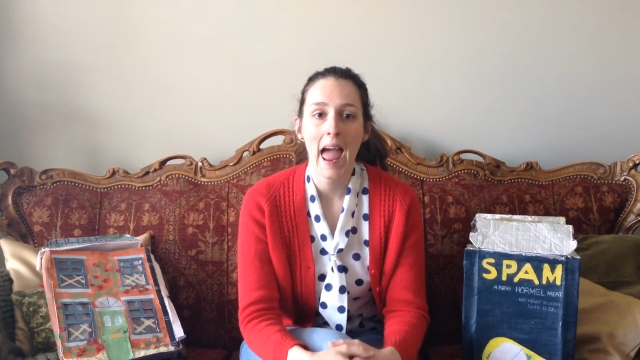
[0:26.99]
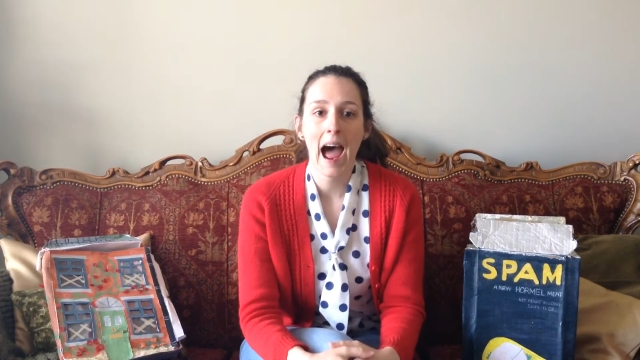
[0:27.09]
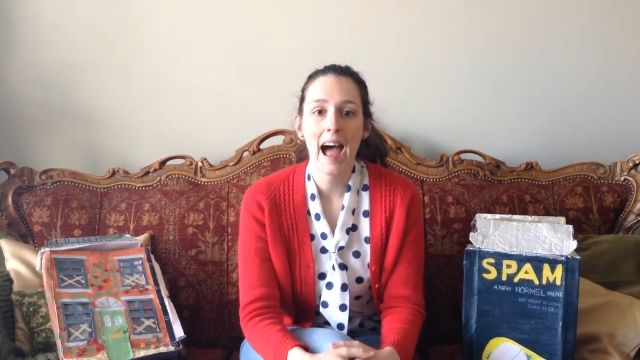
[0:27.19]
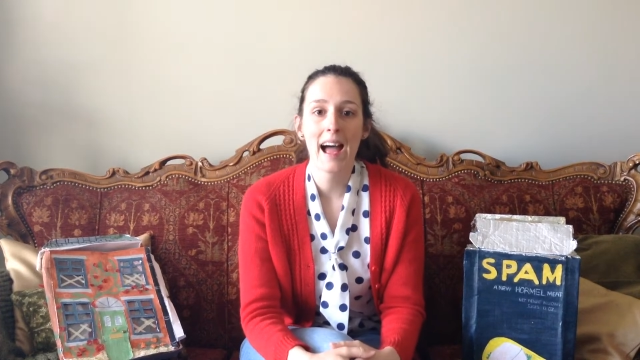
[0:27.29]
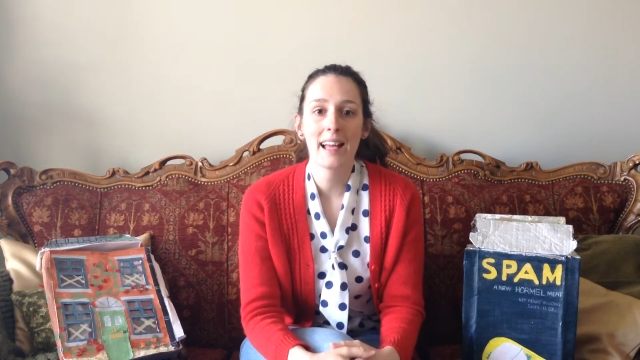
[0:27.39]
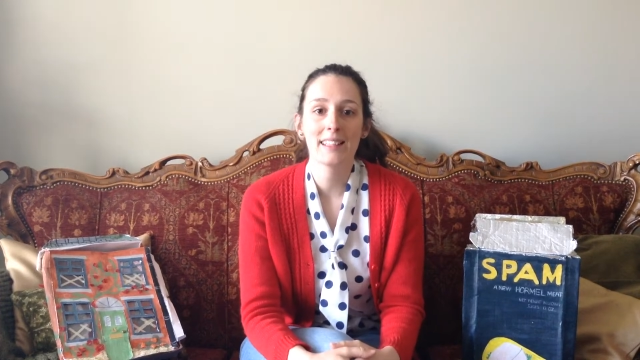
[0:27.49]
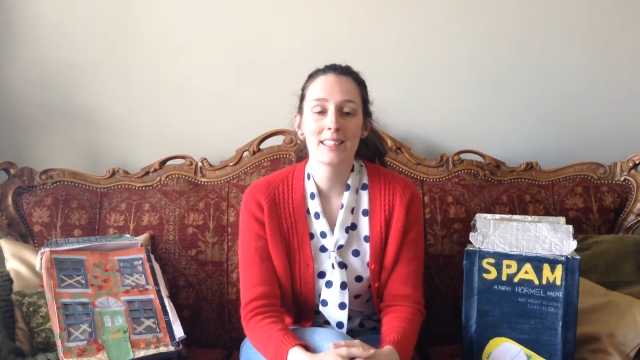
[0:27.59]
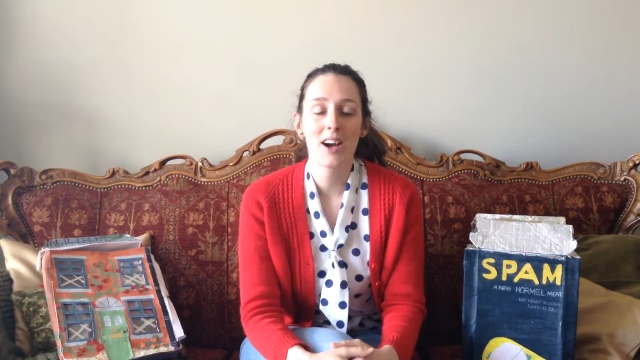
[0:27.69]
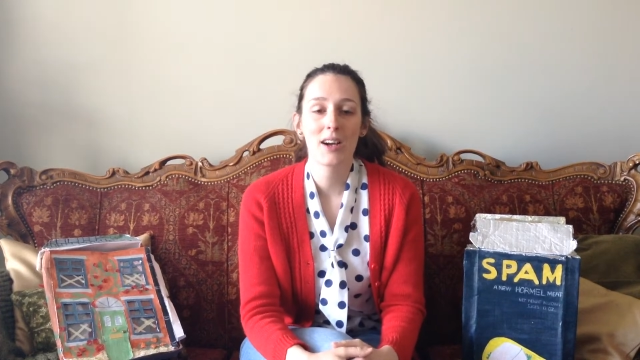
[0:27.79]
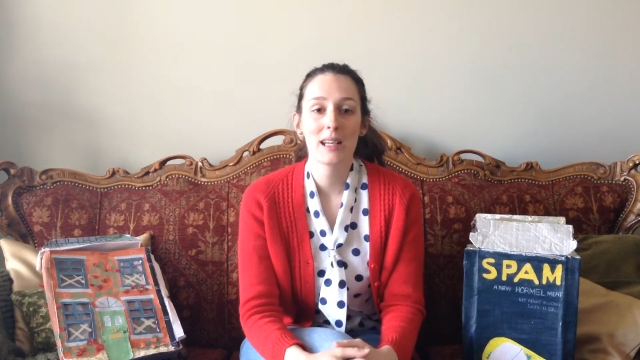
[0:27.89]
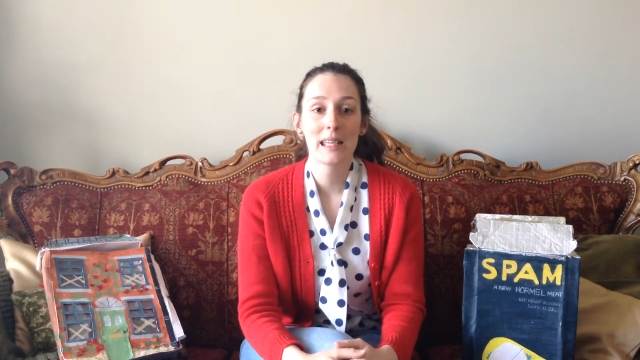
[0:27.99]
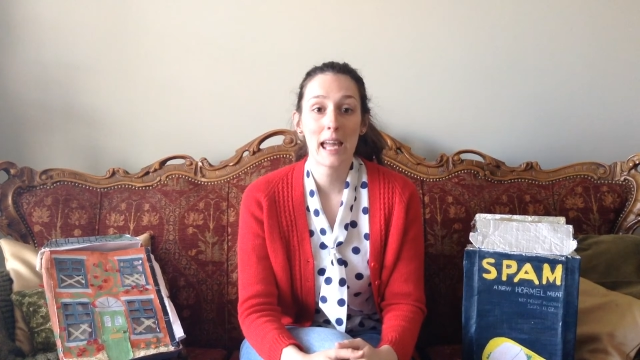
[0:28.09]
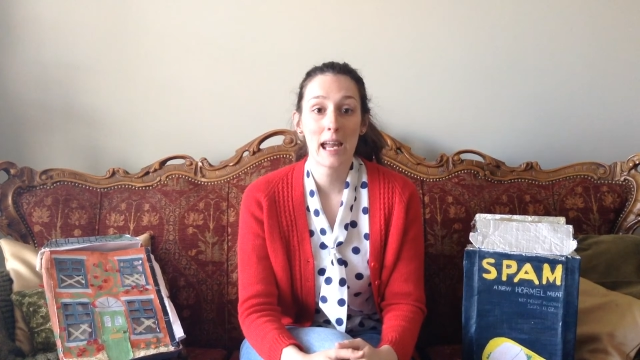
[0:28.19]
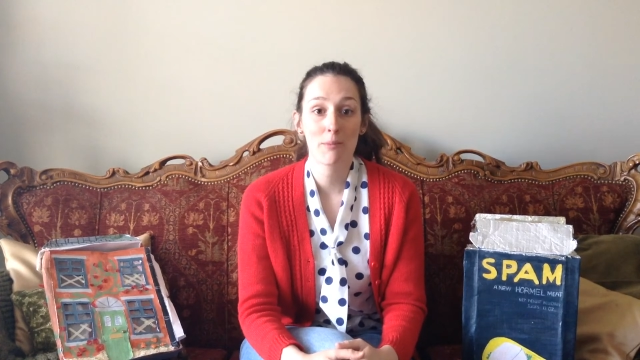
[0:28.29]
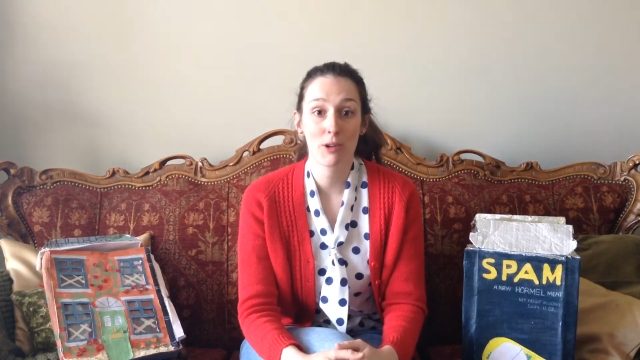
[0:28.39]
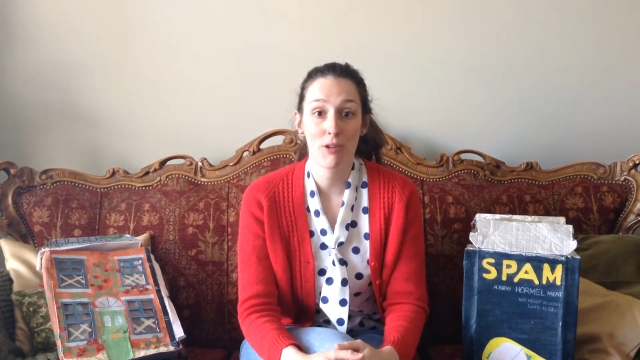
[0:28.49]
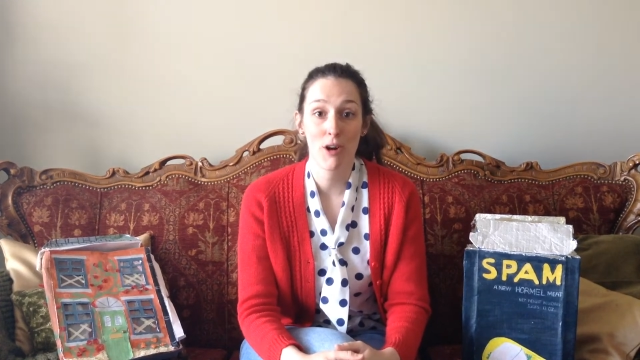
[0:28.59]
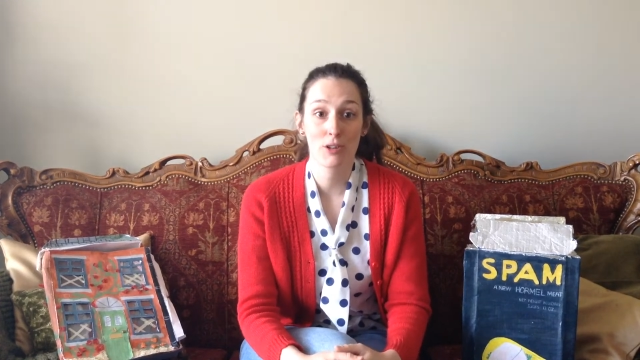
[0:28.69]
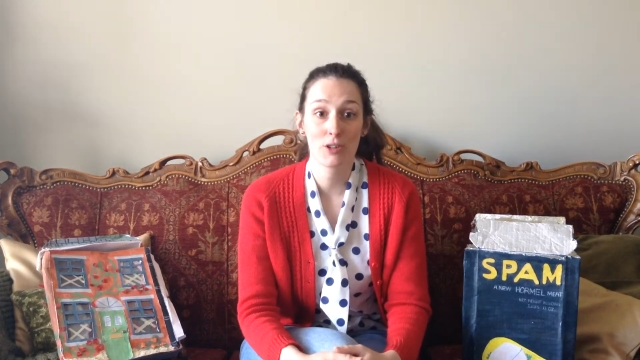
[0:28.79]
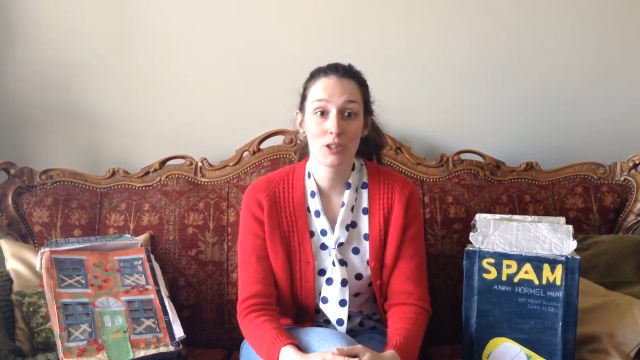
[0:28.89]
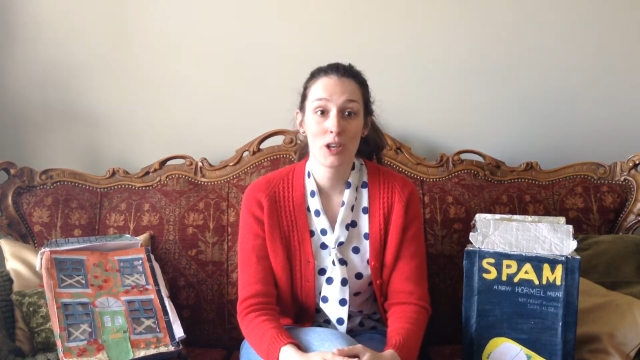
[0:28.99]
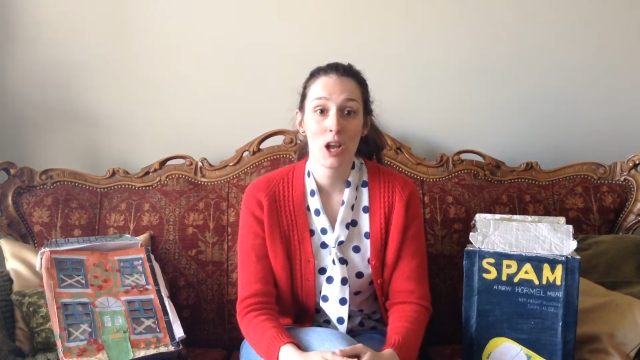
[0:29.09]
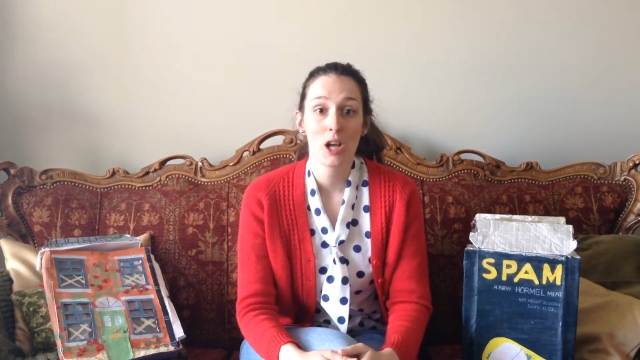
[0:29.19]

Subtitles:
and I came across